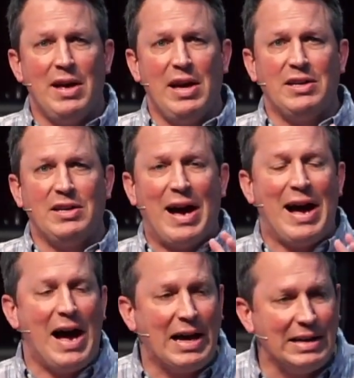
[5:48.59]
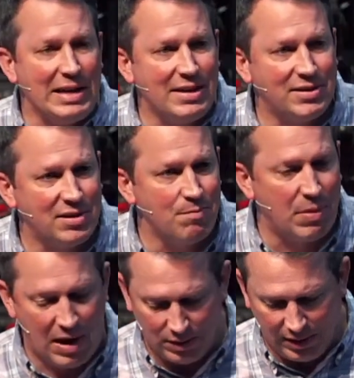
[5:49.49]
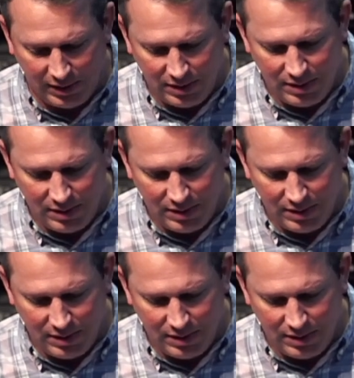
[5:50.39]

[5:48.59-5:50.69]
it's highly symbolic.